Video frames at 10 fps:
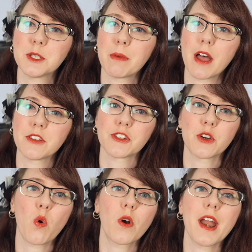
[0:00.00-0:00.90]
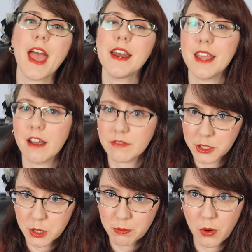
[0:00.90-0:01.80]
sponsor or any of
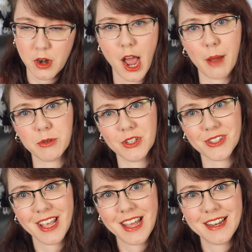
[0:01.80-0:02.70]
the support options